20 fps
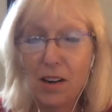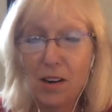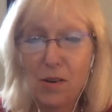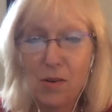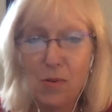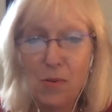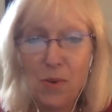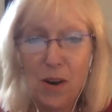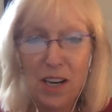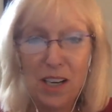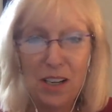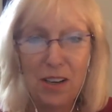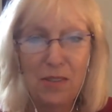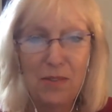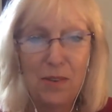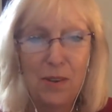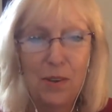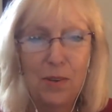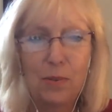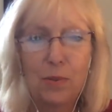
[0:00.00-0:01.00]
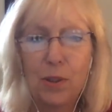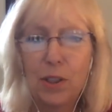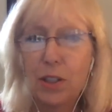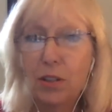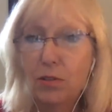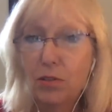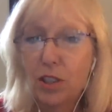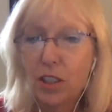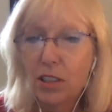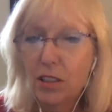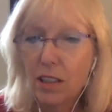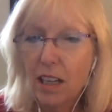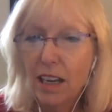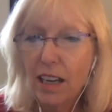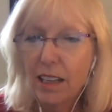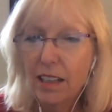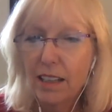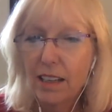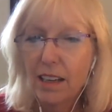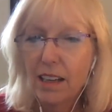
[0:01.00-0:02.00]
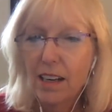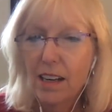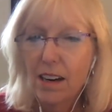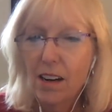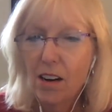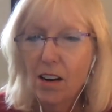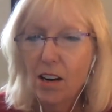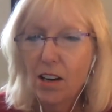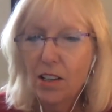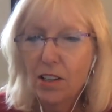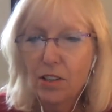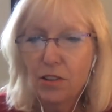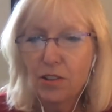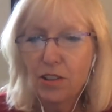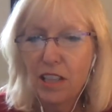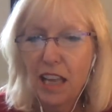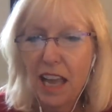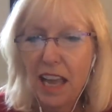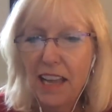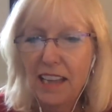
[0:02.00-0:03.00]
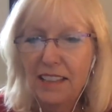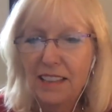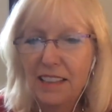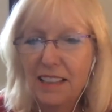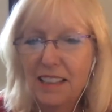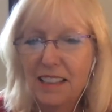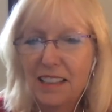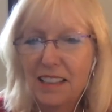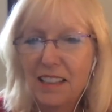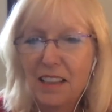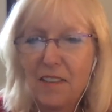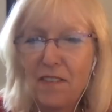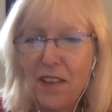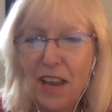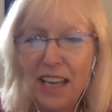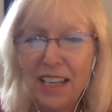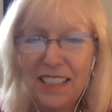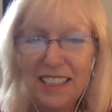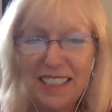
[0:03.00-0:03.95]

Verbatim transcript: Oh, wonderful. Were you just at Anders Hansen's event?